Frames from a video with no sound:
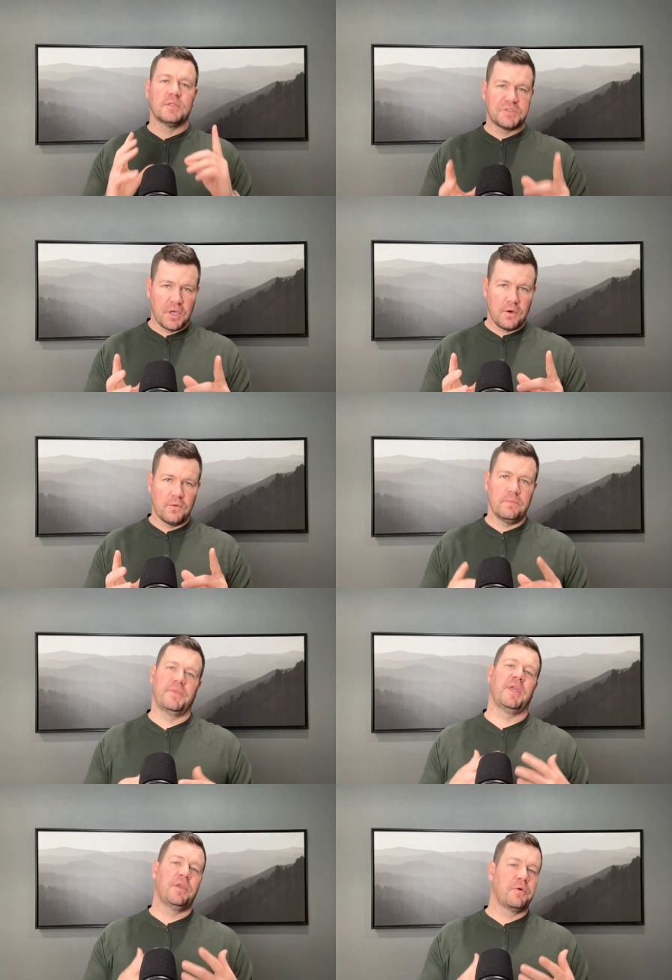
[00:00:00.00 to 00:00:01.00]
so
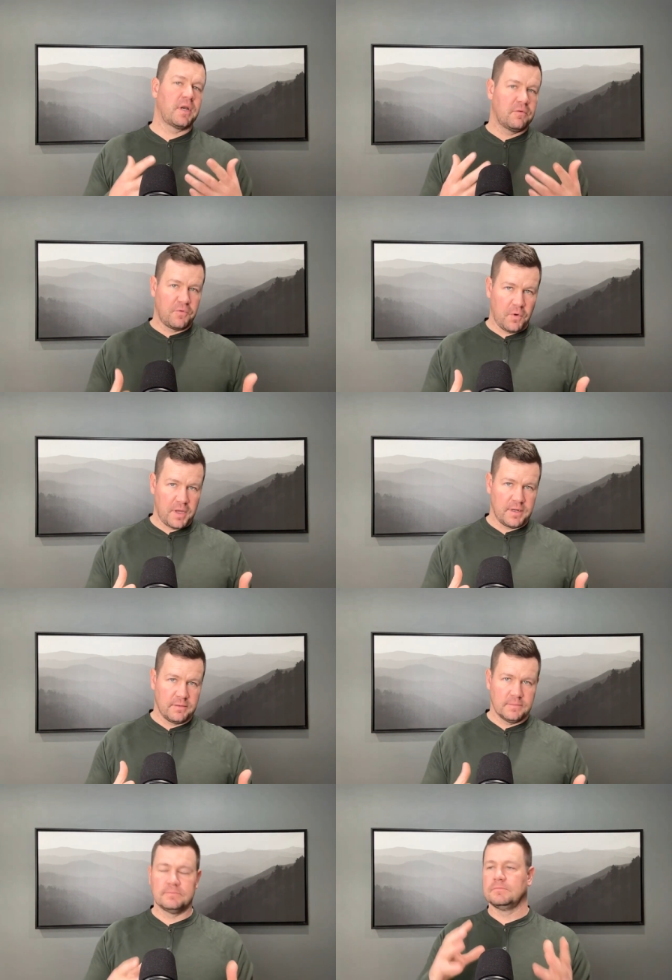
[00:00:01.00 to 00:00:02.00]
that you can avoid
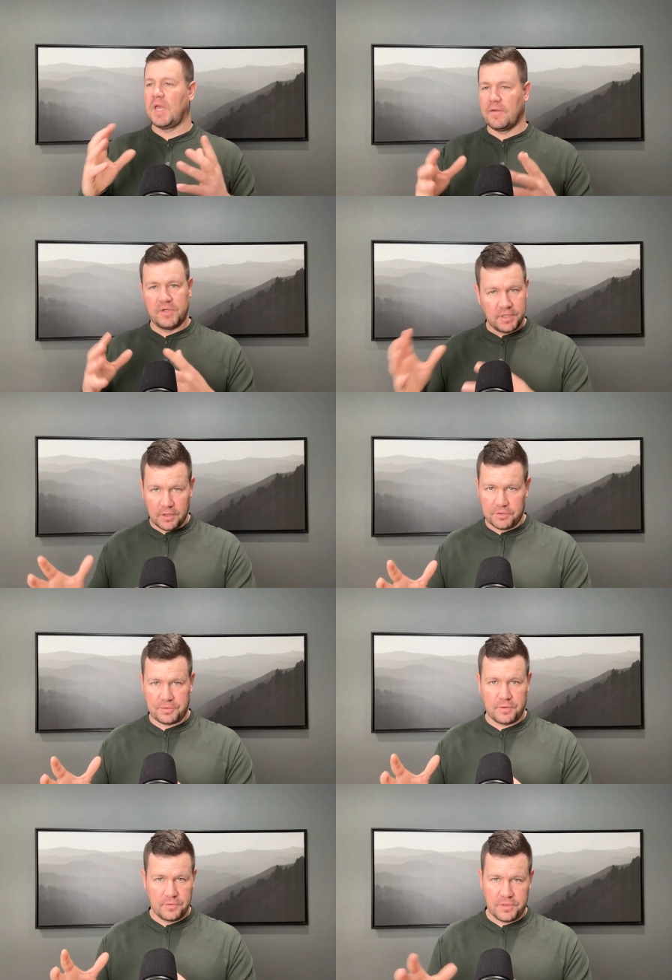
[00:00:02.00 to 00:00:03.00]
having to go
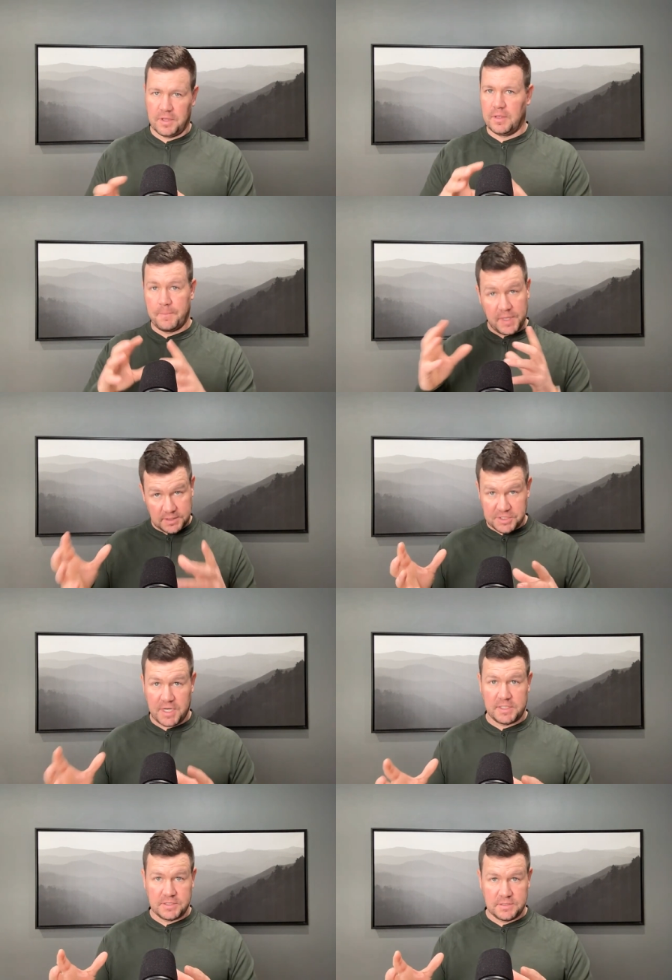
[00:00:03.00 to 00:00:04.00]
through the big
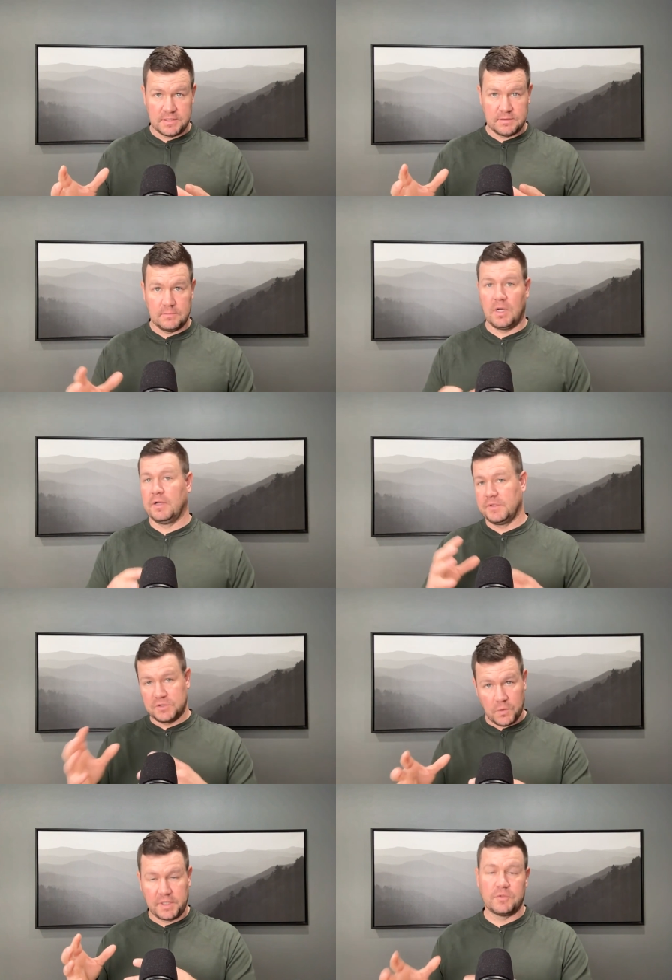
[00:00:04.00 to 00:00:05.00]
changes on the
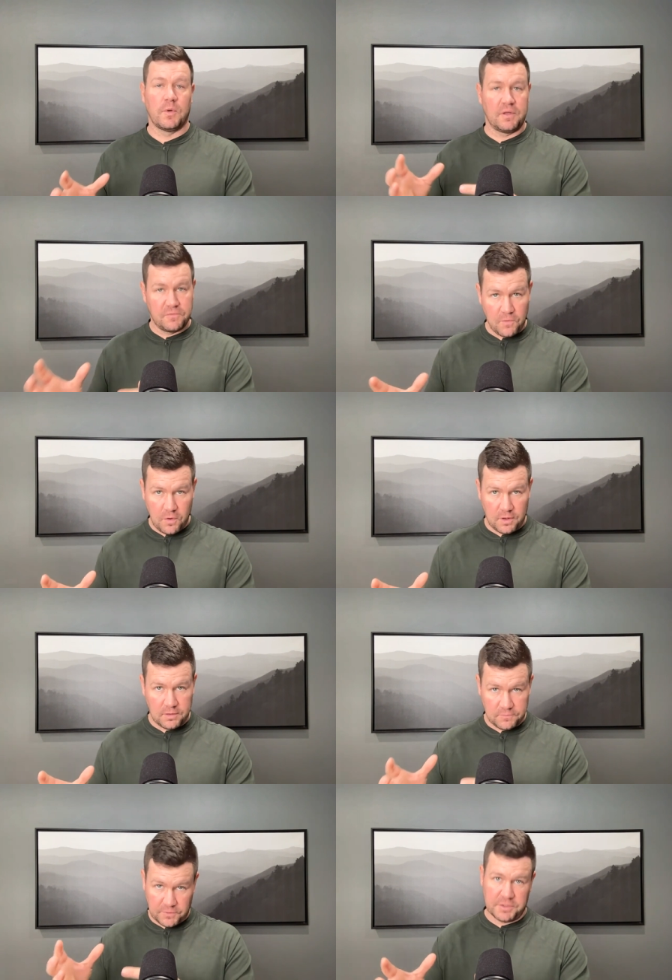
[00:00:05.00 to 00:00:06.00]

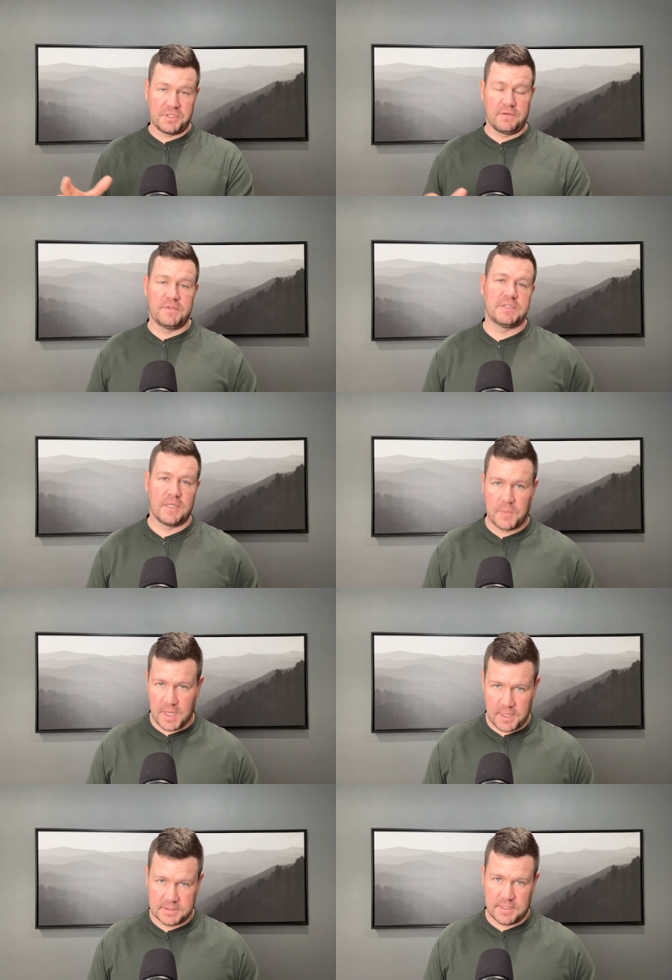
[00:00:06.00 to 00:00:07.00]
2024 version of the
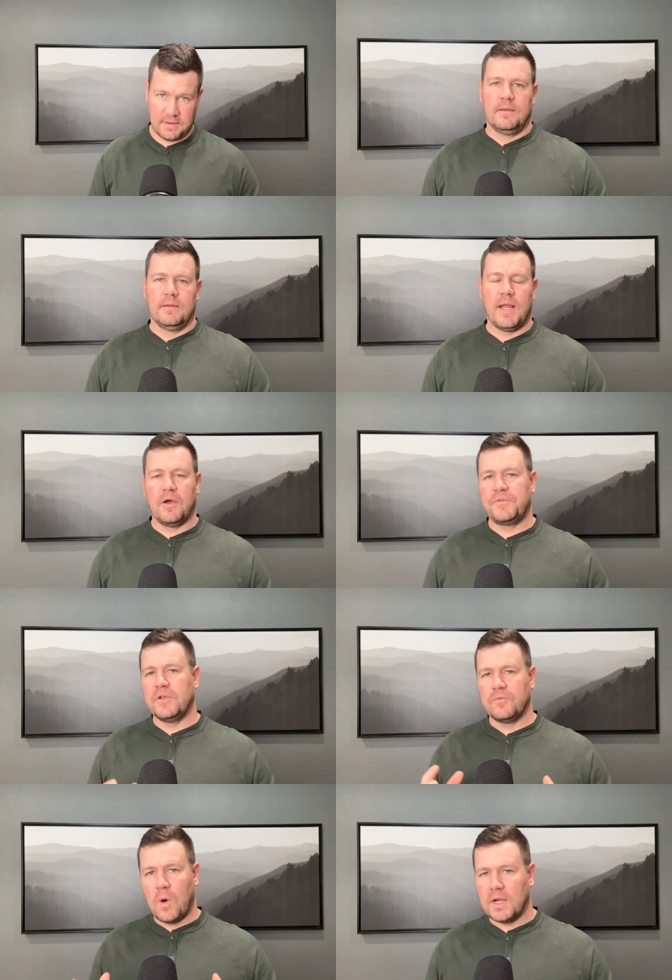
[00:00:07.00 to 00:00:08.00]
CPA exam. Now, if
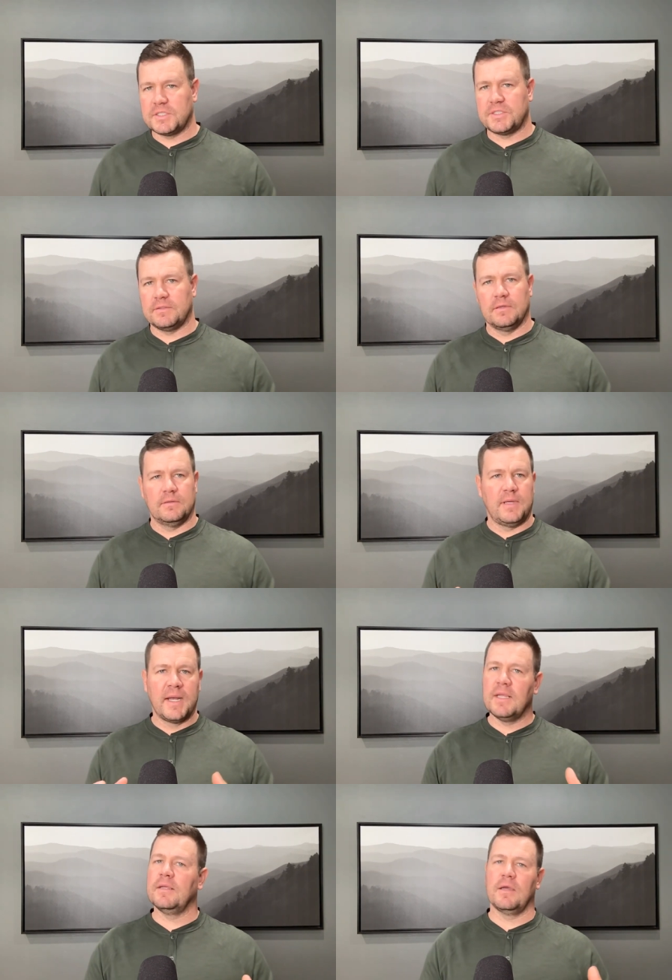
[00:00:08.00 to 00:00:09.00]
you've watched
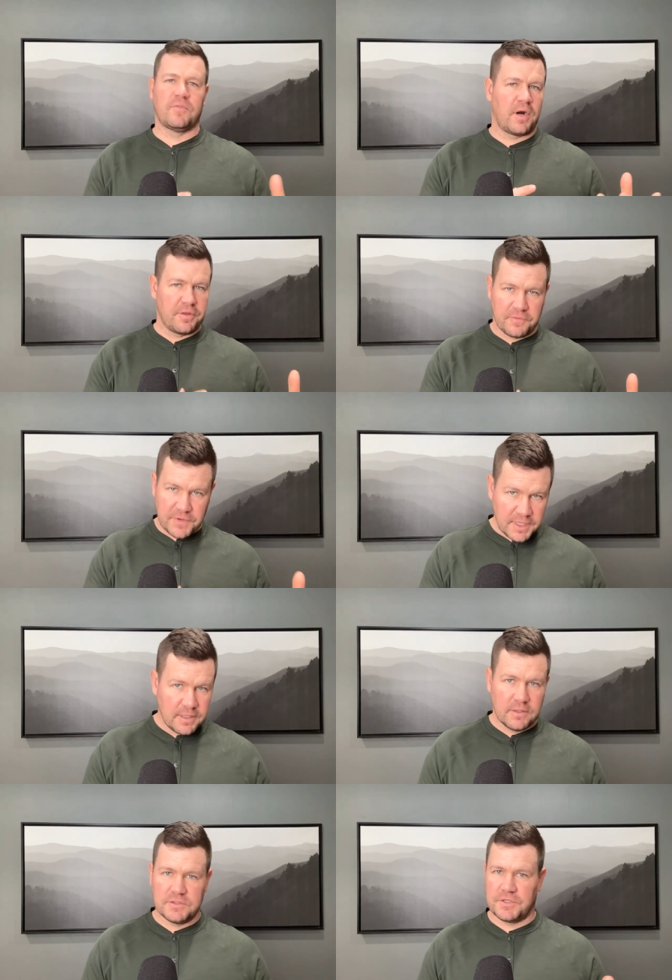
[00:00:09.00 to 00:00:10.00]
any of our other
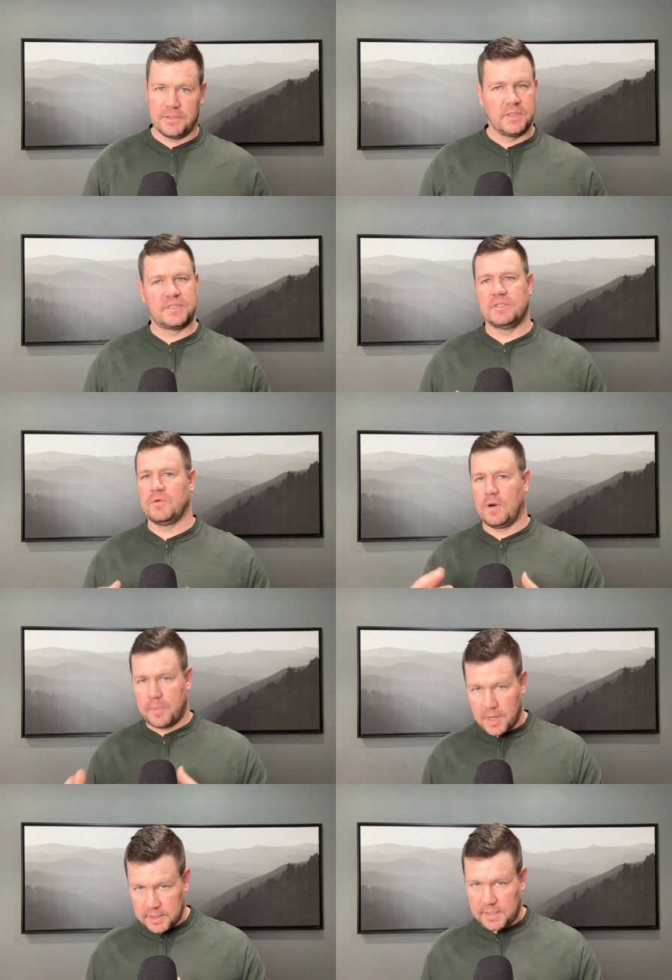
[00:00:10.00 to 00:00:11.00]
videos or you listen to our
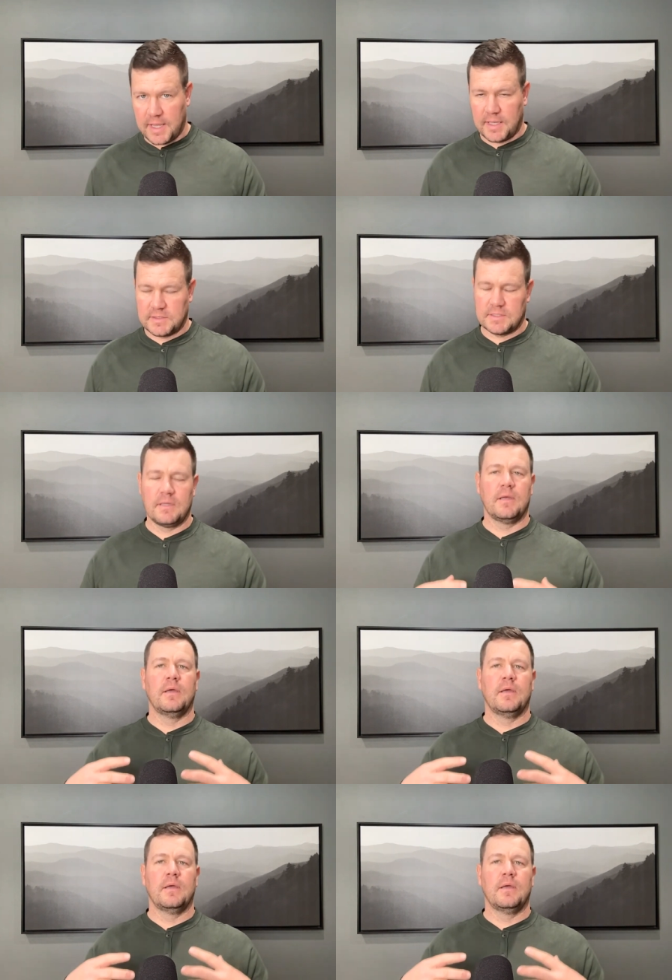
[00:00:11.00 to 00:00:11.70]
podcast,